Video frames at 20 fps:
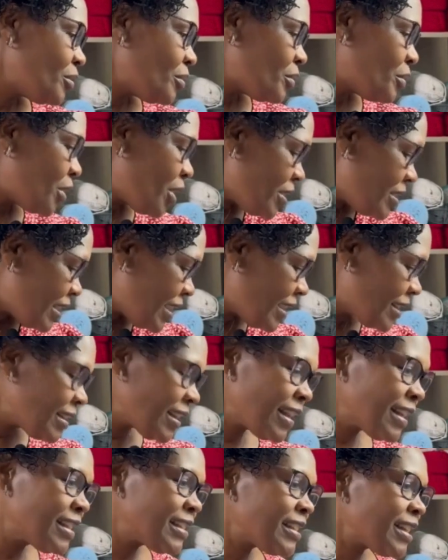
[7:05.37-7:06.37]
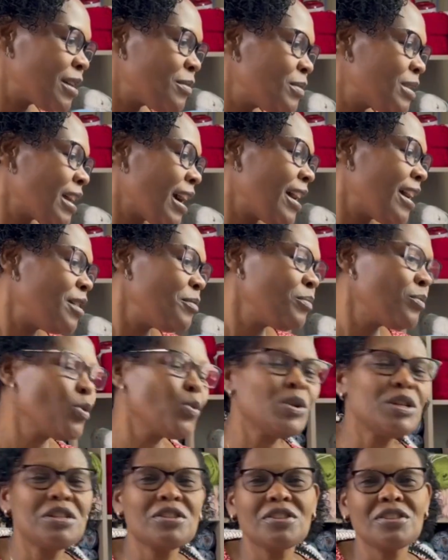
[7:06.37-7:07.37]
projects at the same time,
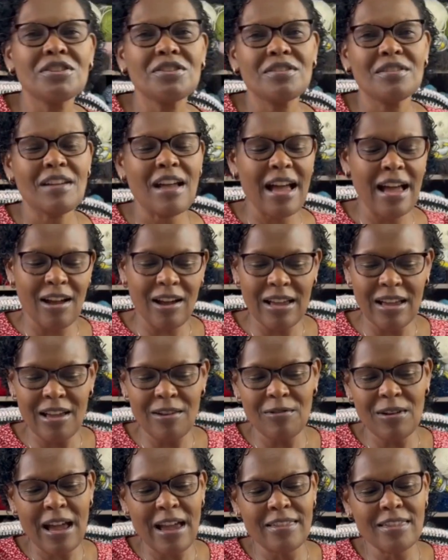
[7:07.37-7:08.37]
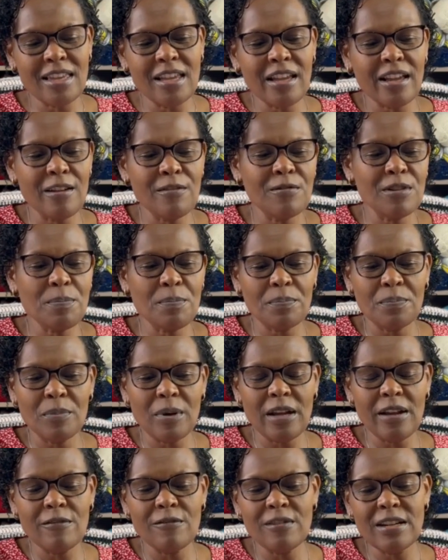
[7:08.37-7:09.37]
which I think
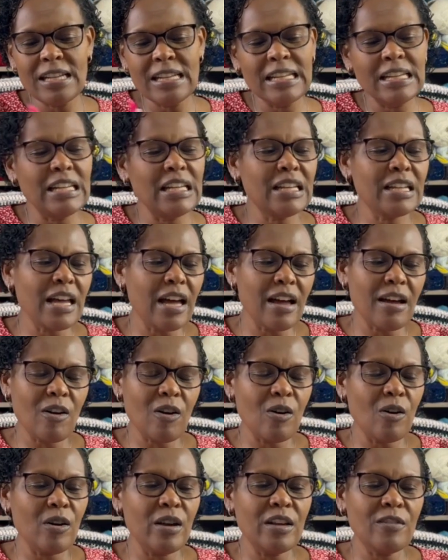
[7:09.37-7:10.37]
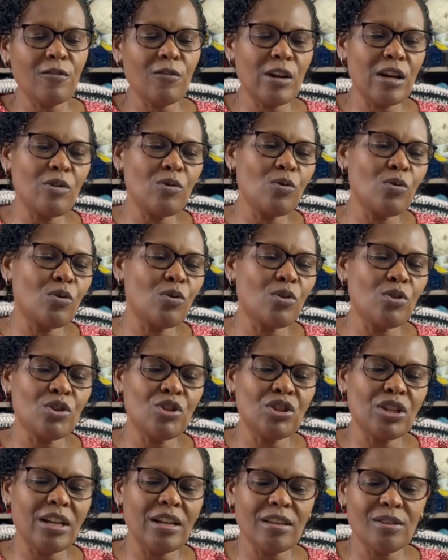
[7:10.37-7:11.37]
every knitter or everyone who
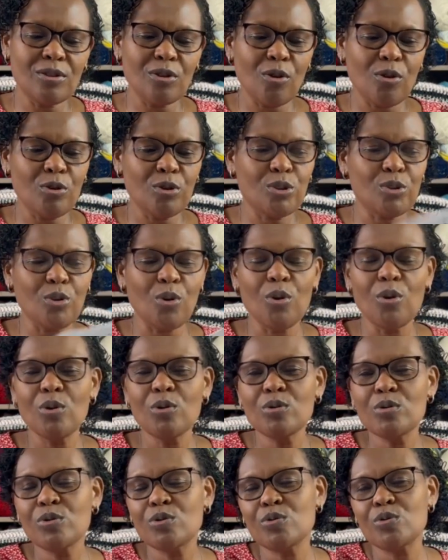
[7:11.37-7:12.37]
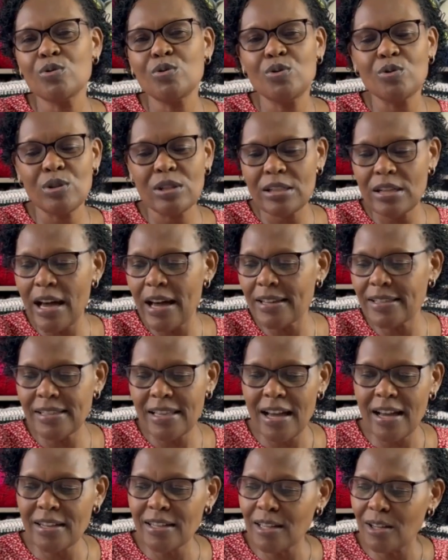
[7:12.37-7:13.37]
crochets or sews does
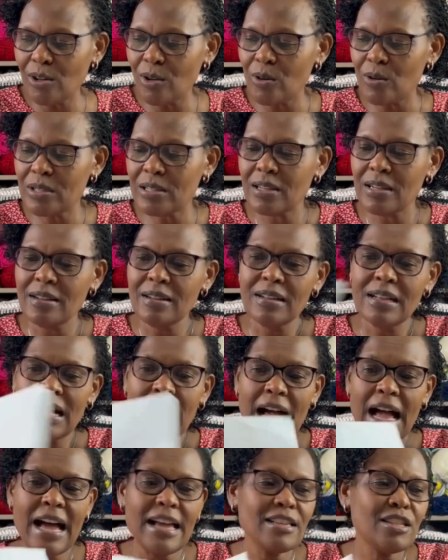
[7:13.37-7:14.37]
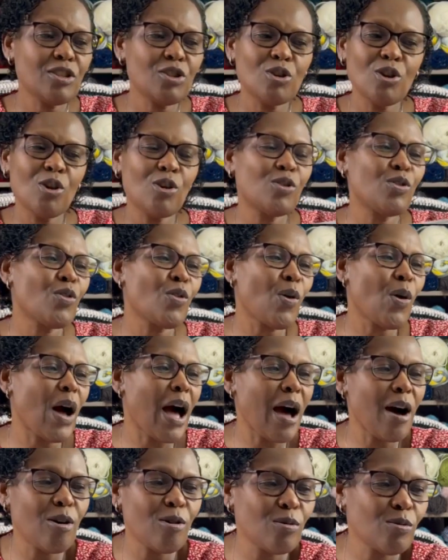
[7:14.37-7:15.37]
that a lot. I just don't know
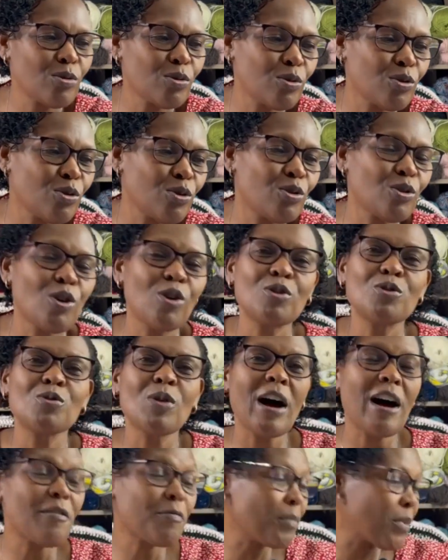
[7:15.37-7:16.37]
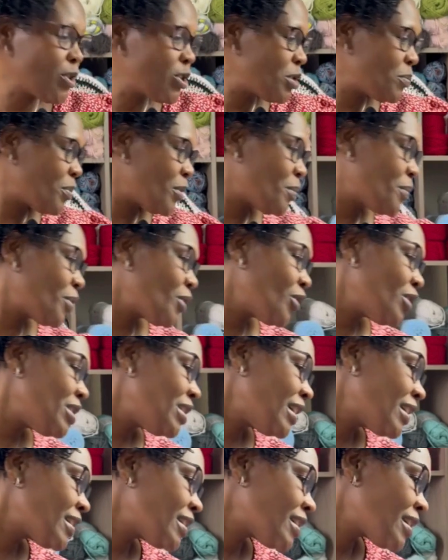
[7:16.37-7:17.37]
how not to have multiple
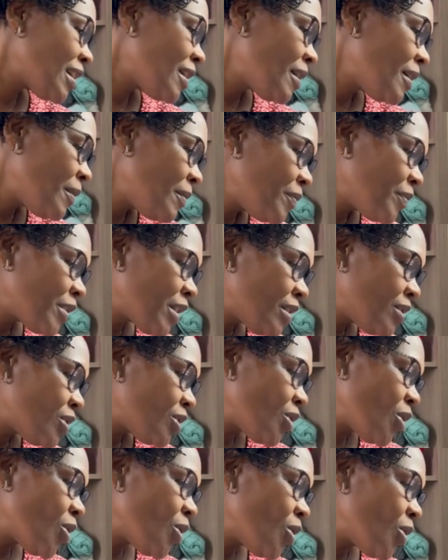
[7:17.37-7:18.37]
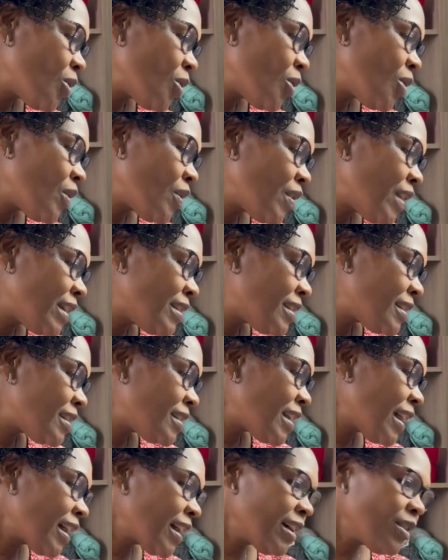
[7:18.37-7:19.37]
projects. So the
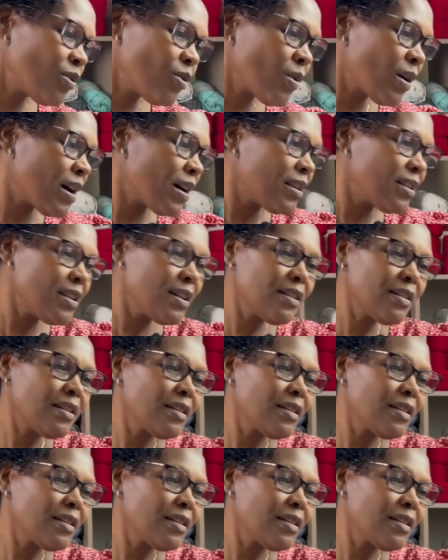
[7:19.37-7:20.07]
second one